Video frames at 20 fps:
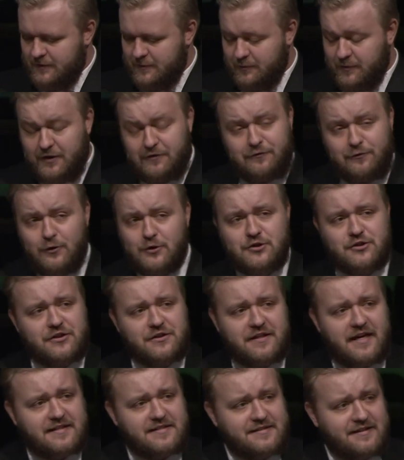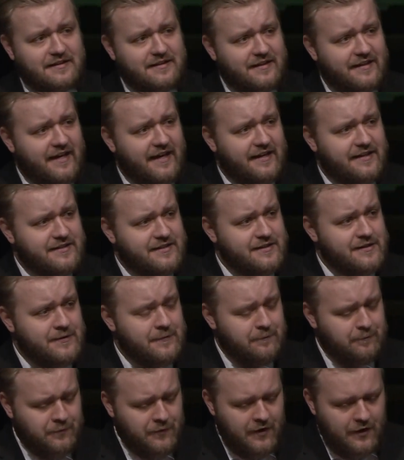But unfortunately, that's not the case.
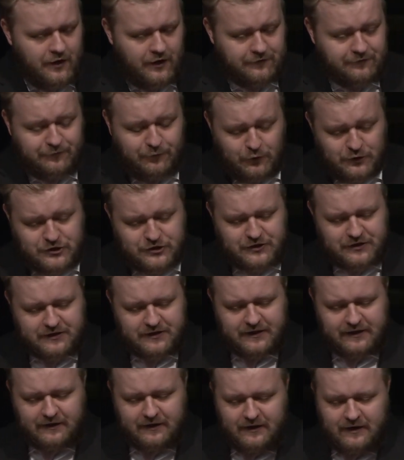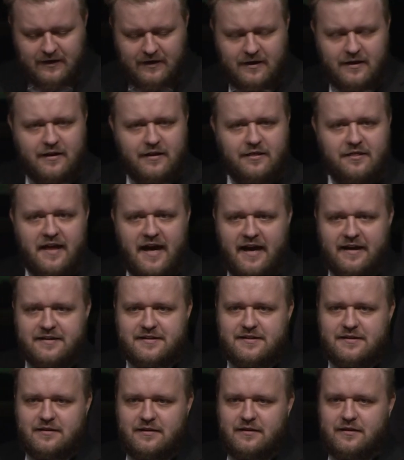Unfortunately,
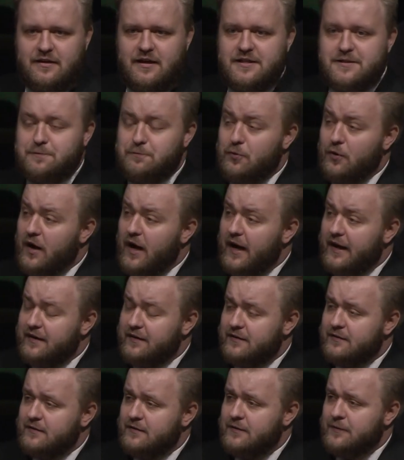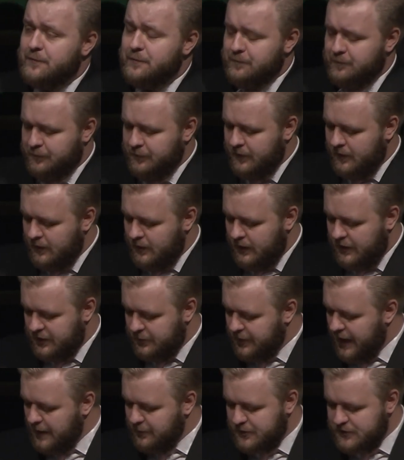that is pride. And the
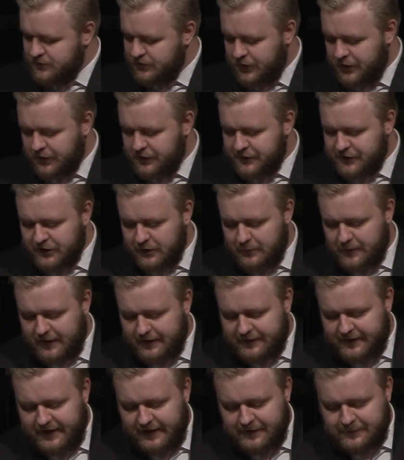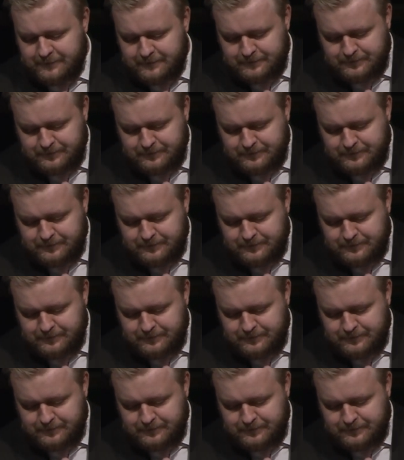Bible is very clear about that.